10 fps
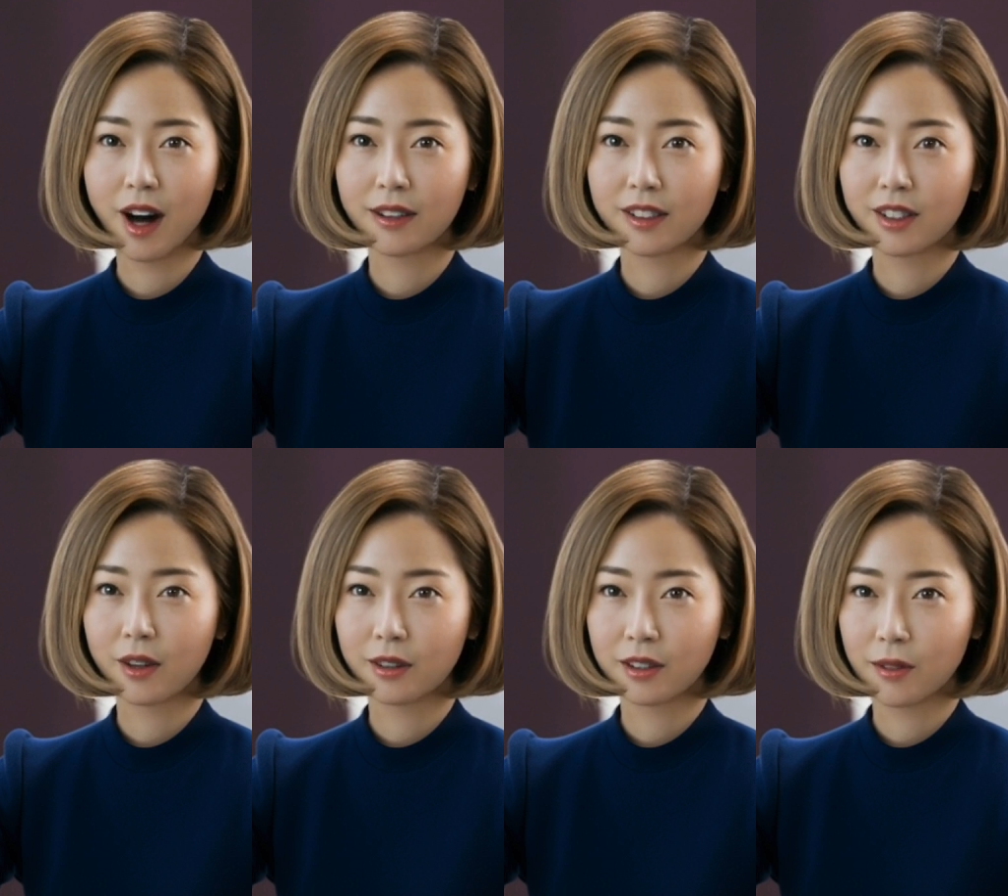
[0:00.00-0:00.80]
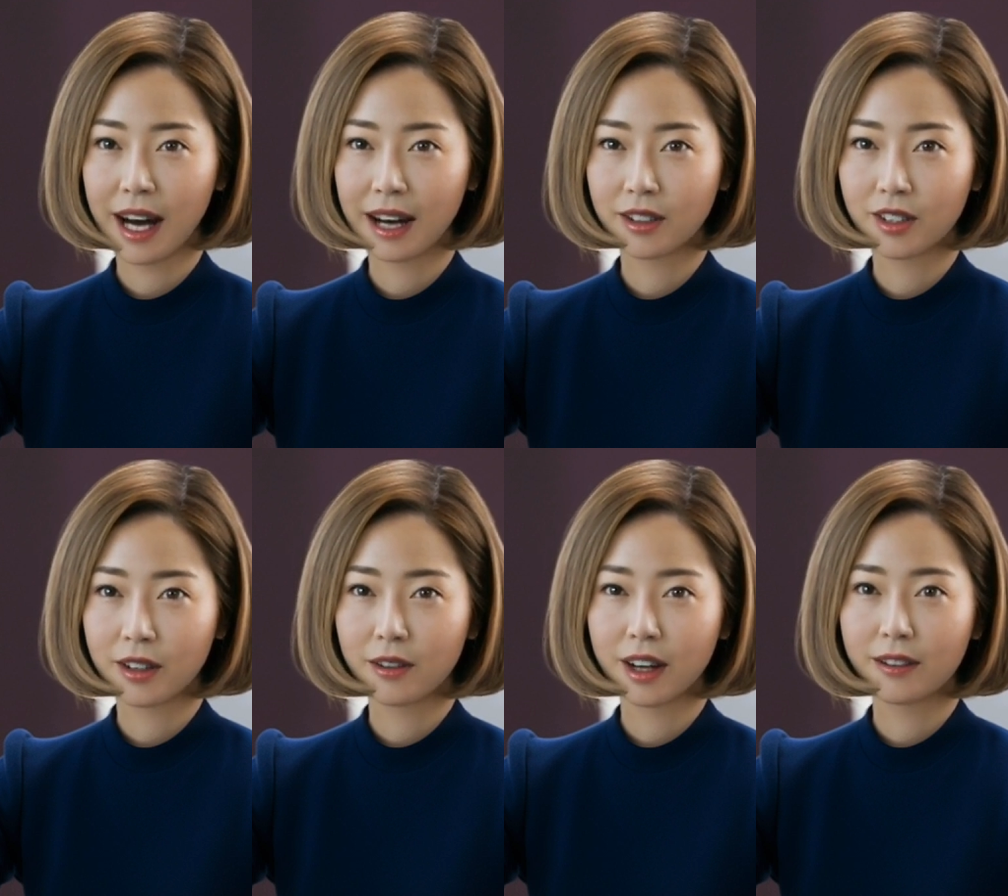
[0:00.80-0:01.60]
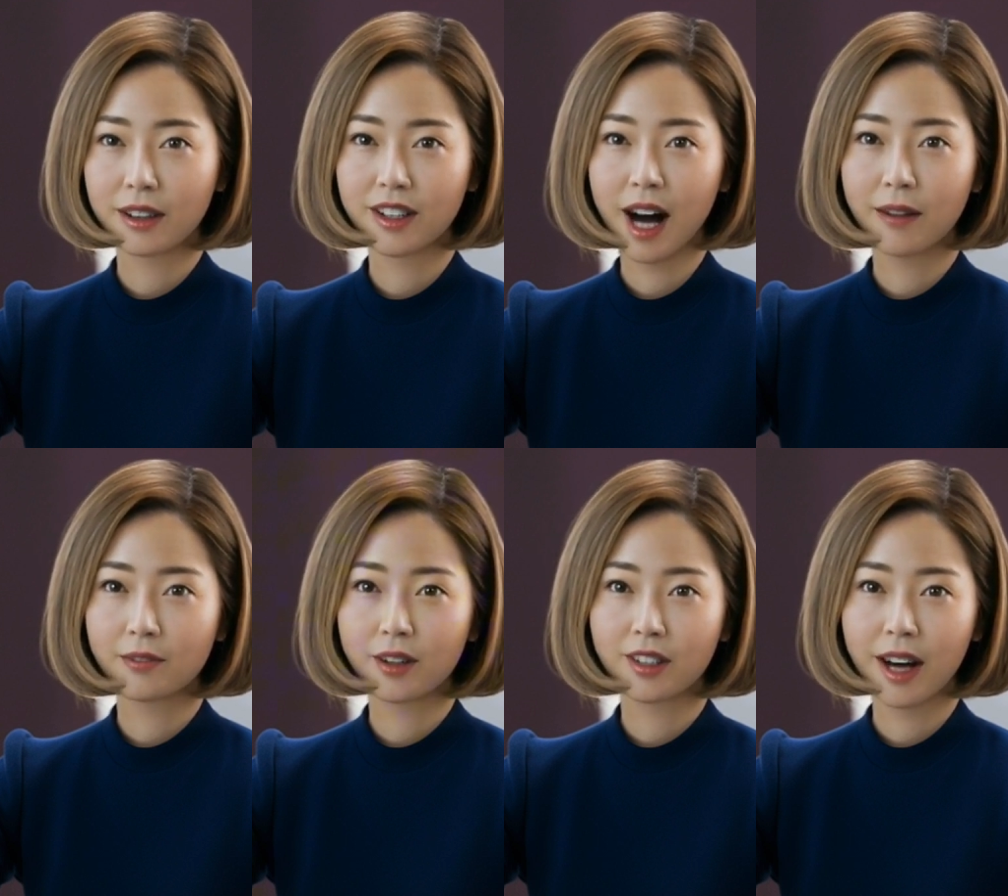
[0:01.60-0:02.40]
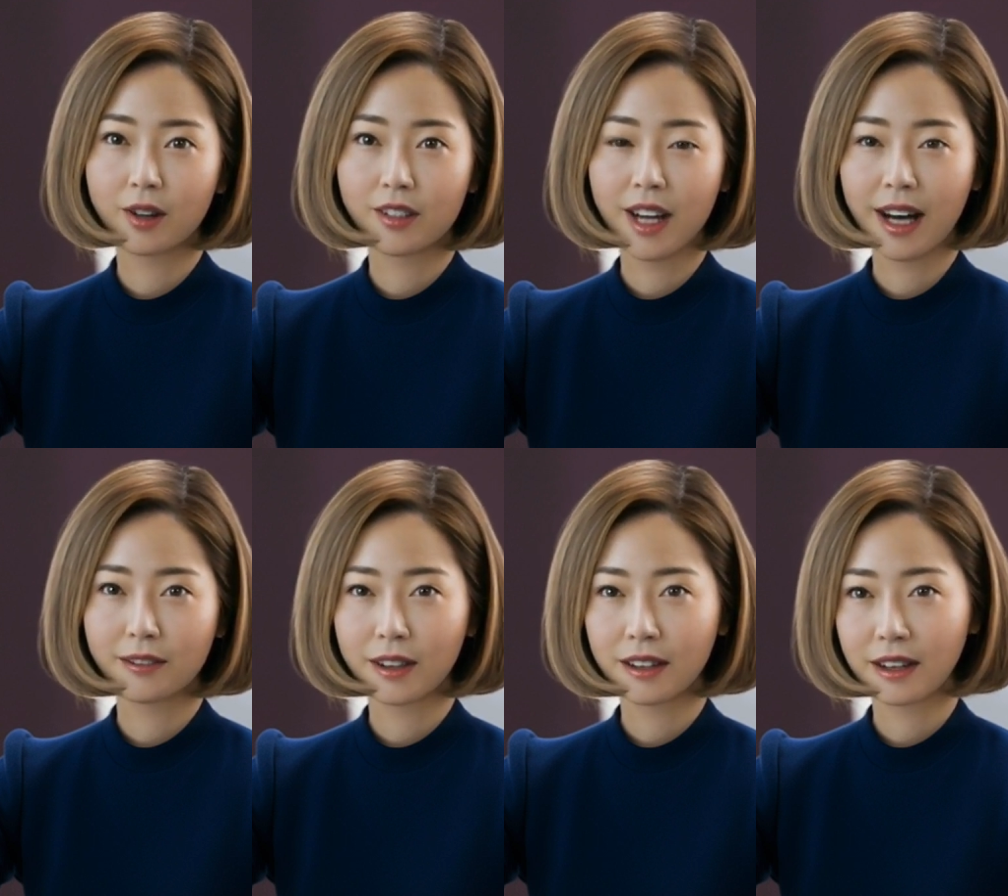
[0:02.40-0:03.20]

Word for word: On the servers page, look at the top for tunnel type.